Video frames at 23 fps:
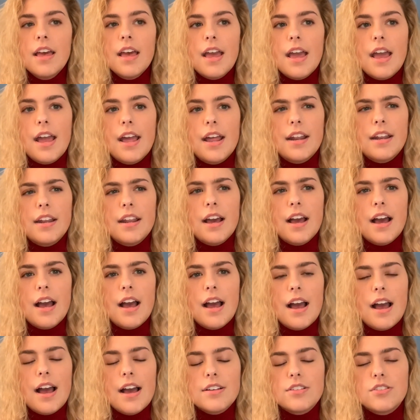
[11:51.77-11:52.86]
And
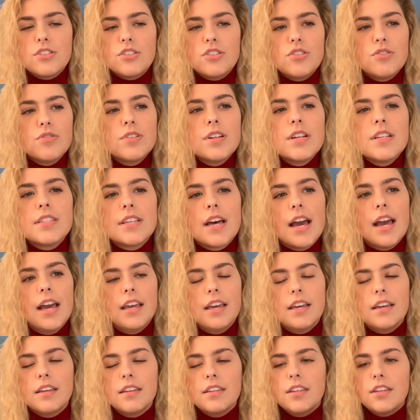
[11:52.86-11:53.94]
as soon as
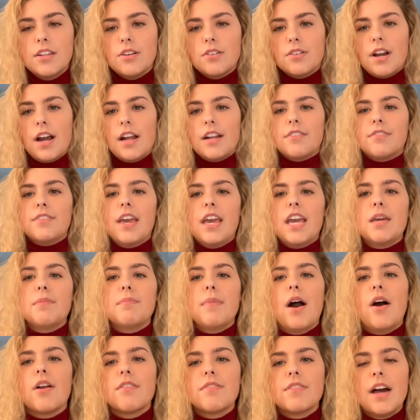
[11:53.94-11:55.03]
I, you know, kind of came
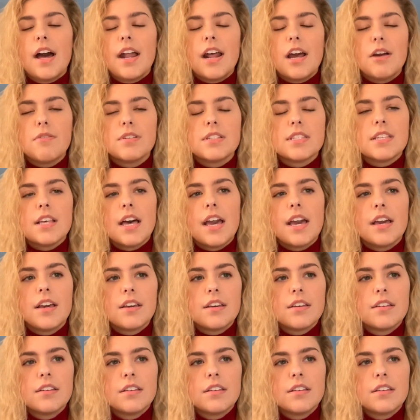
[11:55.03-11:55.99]
out of that, I was like